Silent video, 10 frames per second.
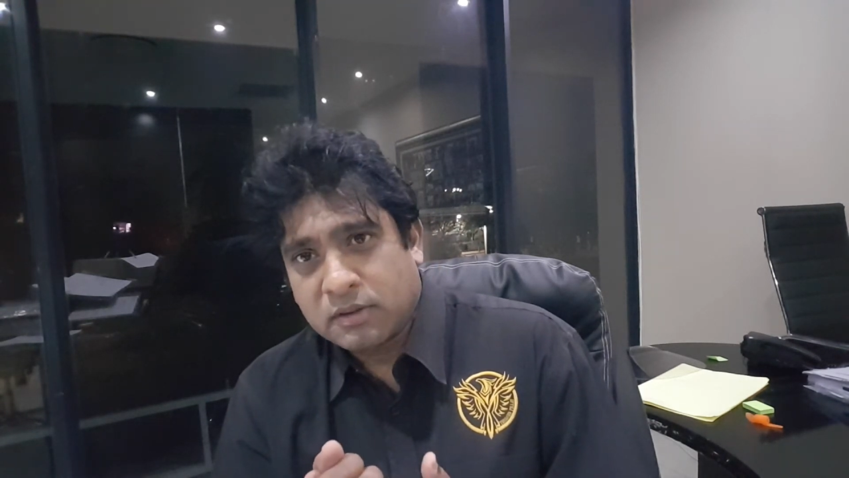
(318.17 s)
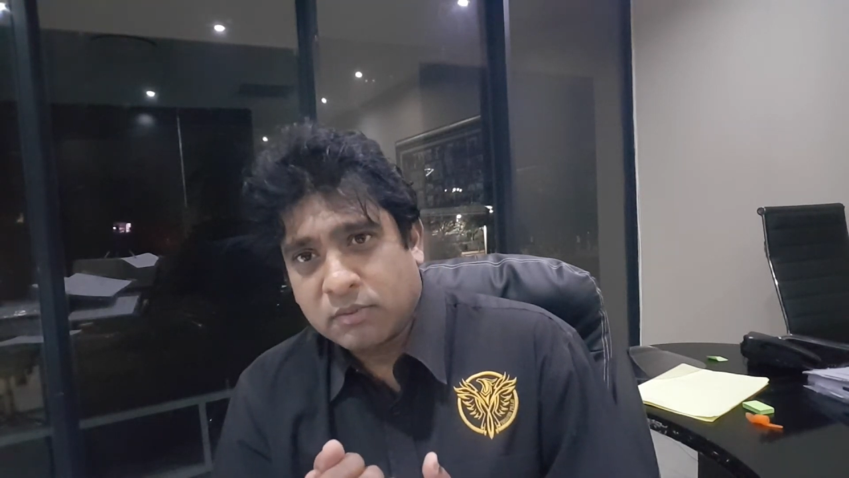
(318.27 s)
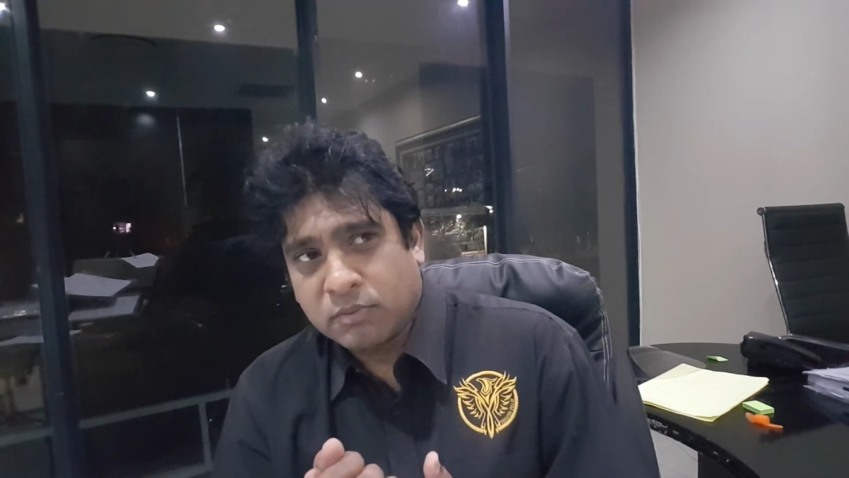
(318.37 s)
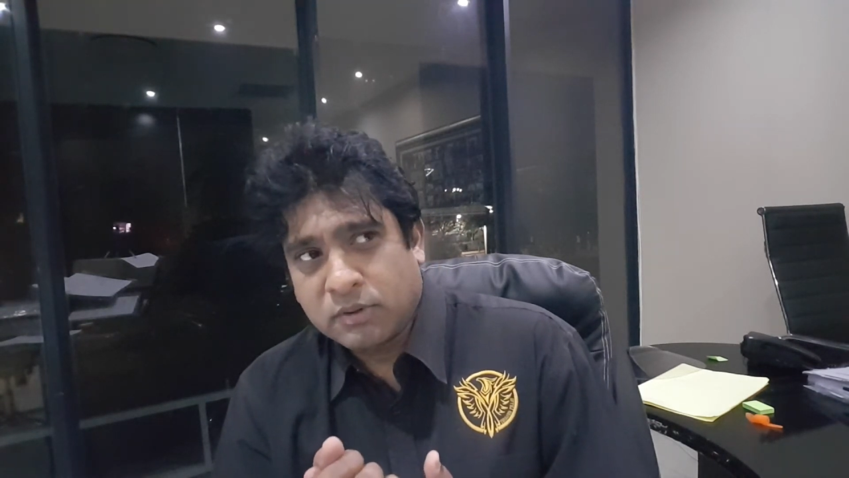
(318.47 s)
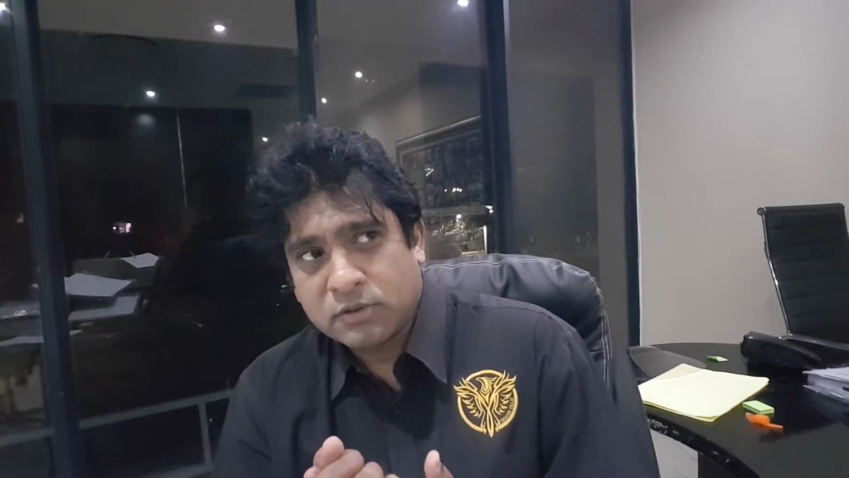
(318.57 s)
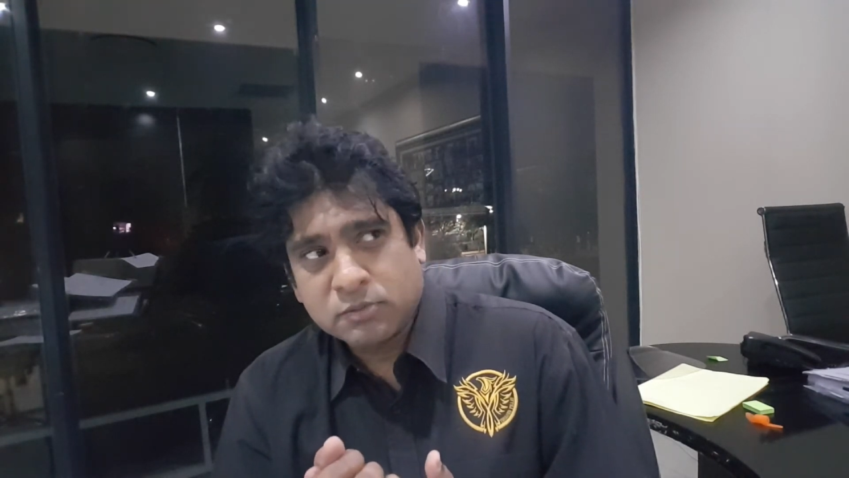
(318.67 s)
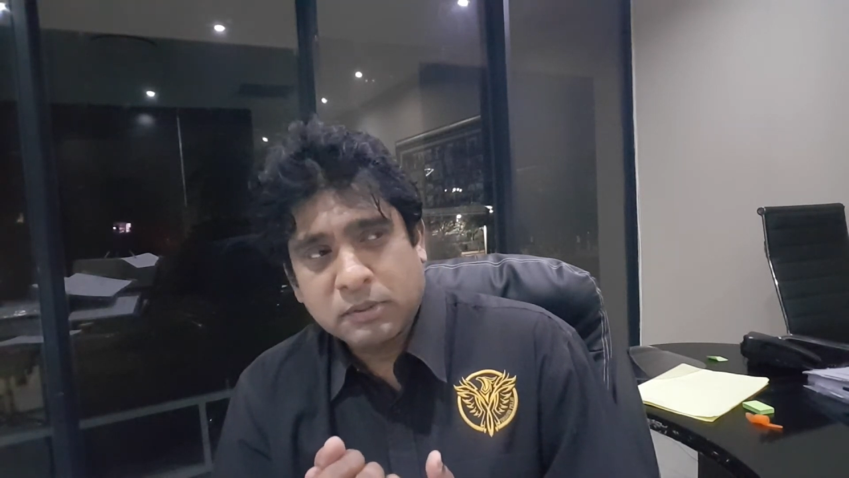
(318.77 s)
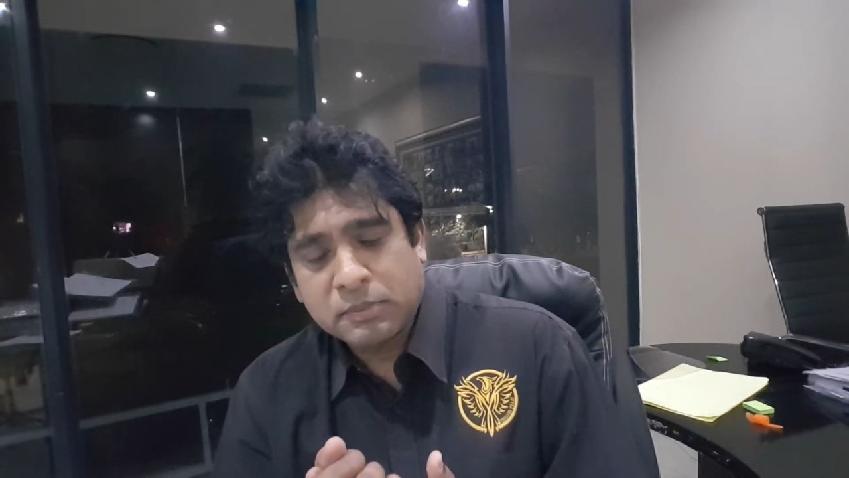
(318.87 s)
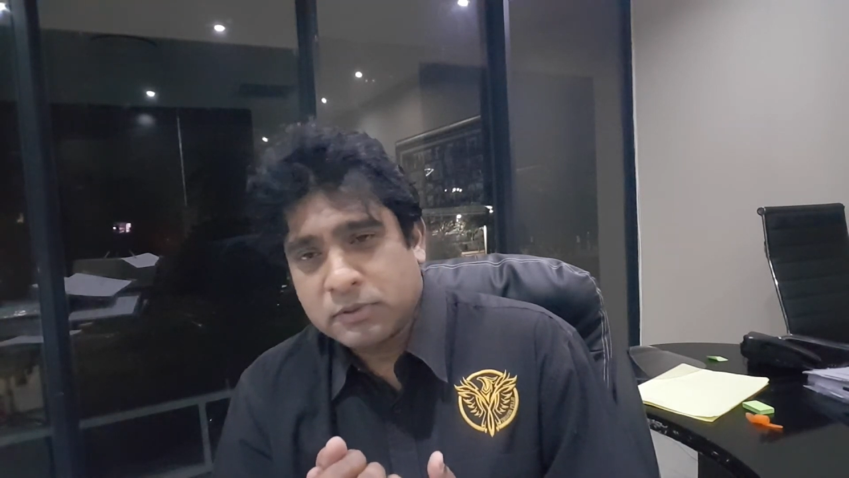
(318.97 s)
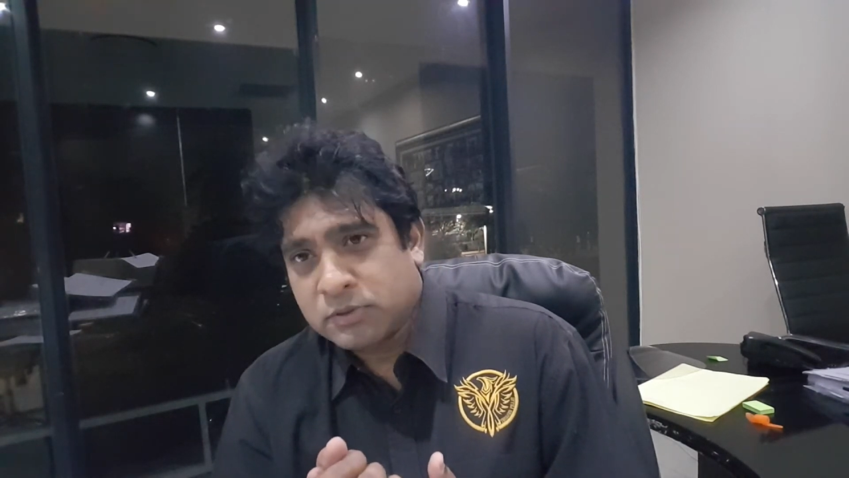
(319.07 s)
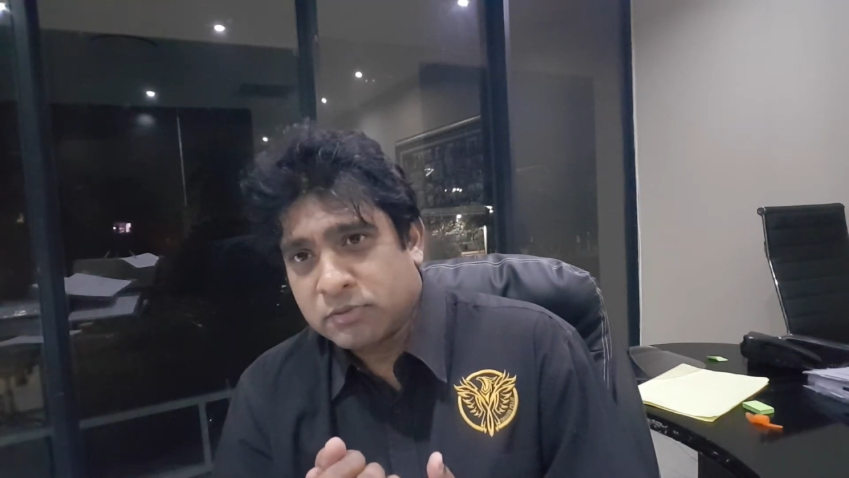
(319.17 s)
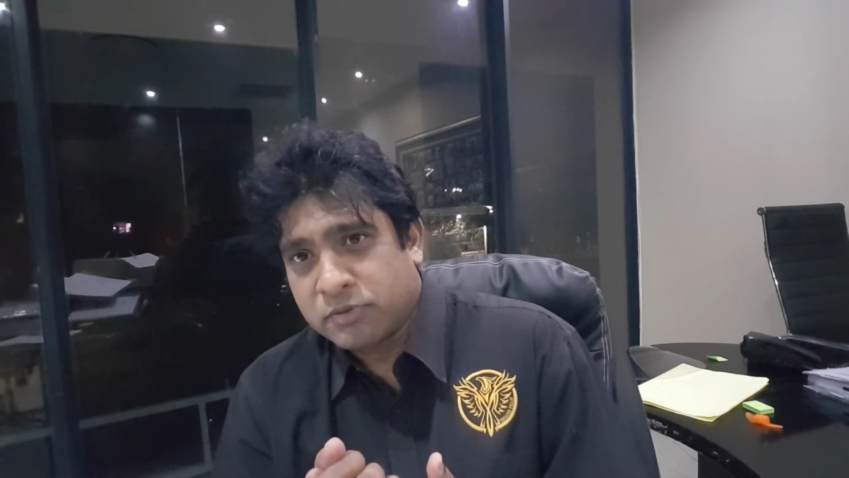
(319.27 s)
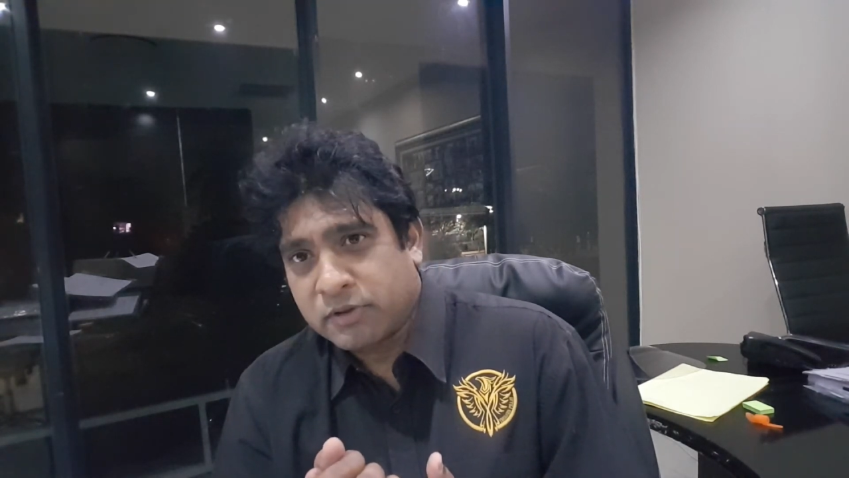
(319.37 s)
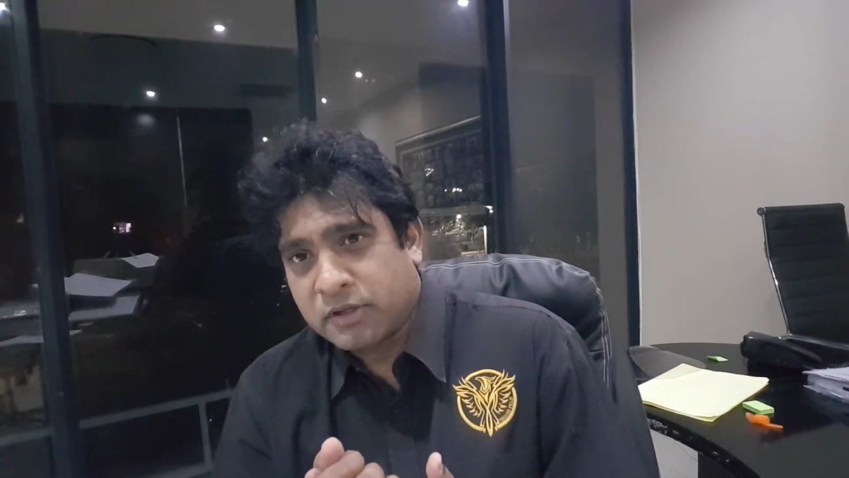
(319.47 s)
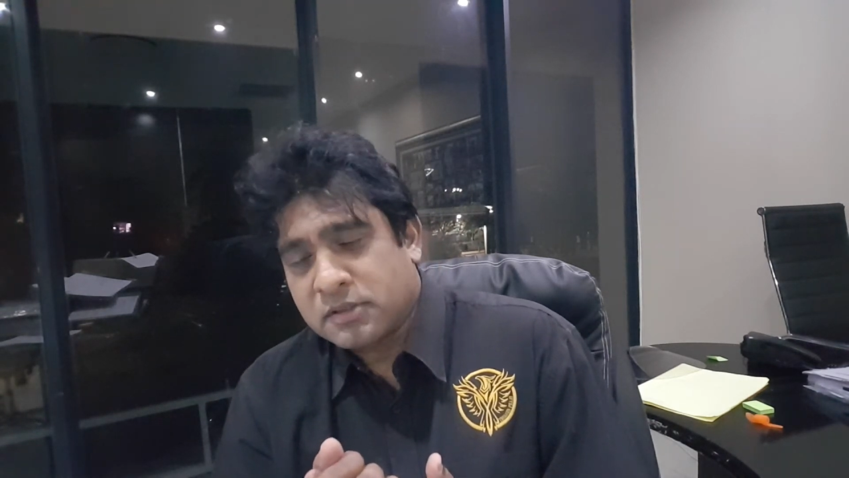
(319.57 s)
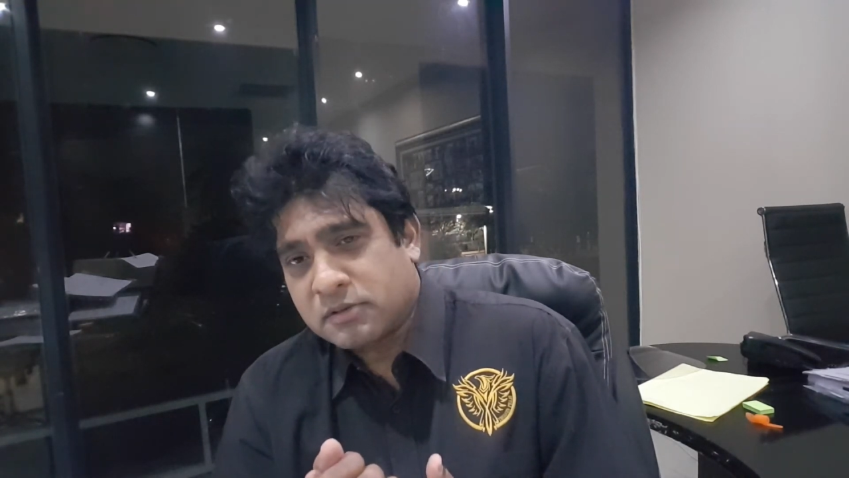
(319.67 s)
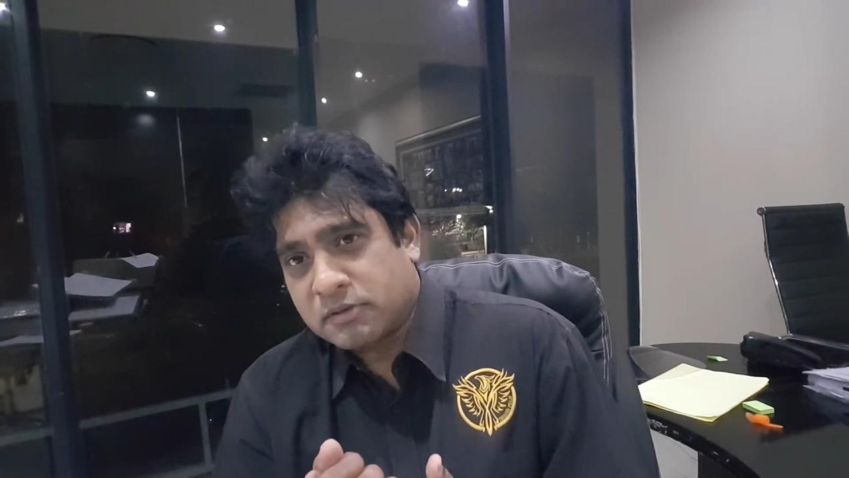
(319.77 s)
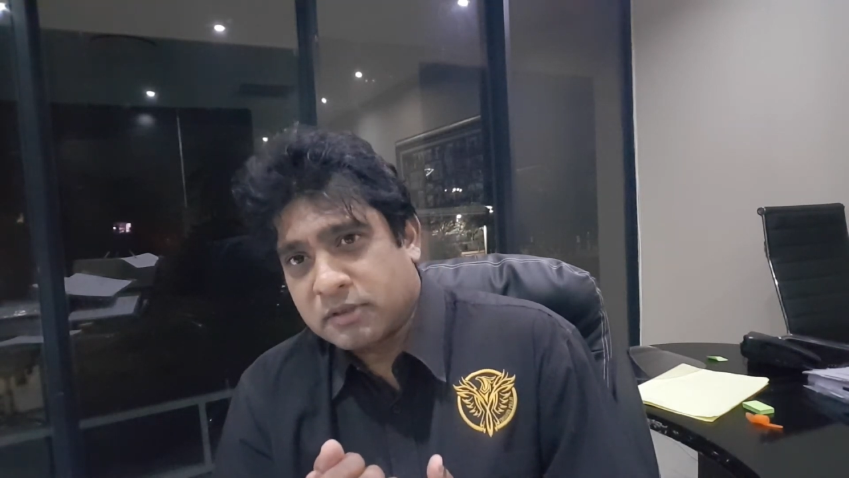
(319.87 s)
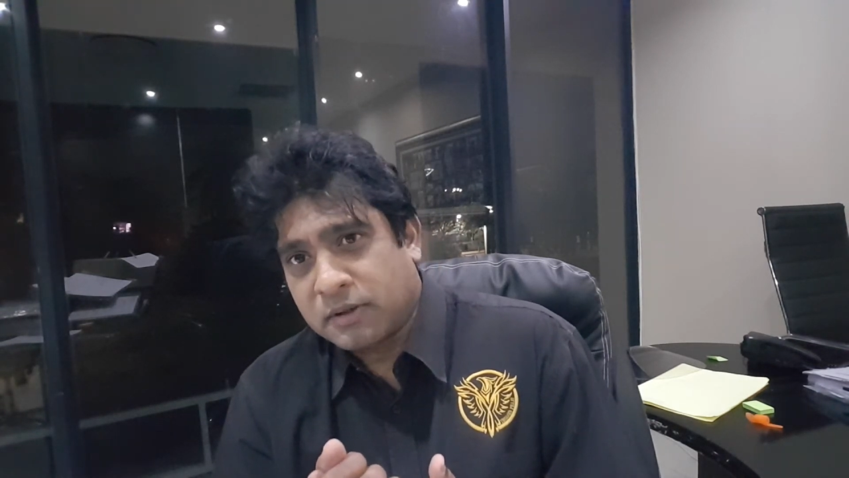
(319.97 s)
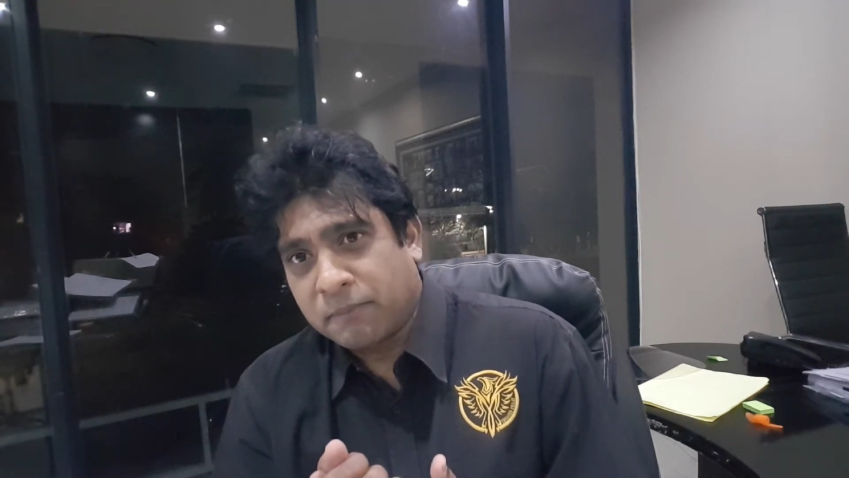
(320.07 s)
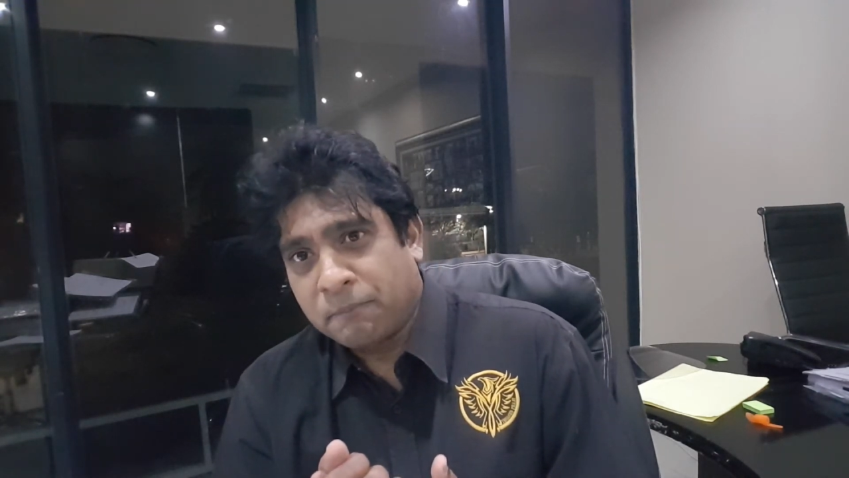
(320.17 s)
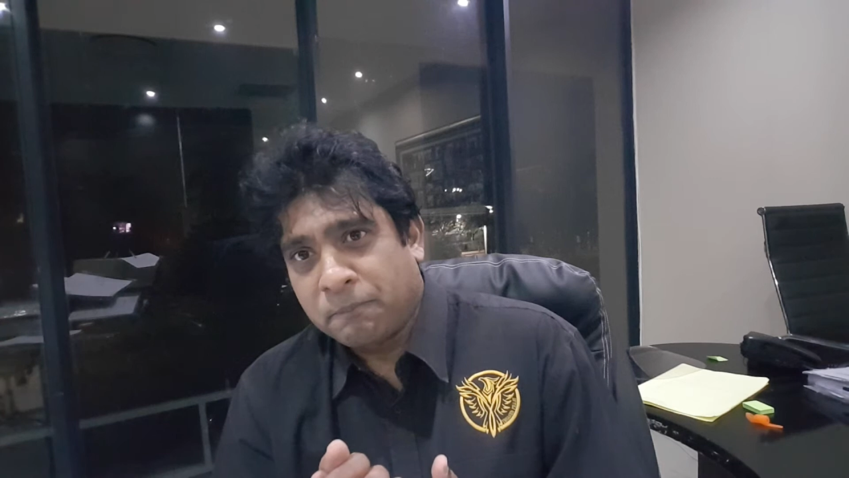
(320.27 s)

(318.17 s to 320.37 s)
what do people do for the rest of the time?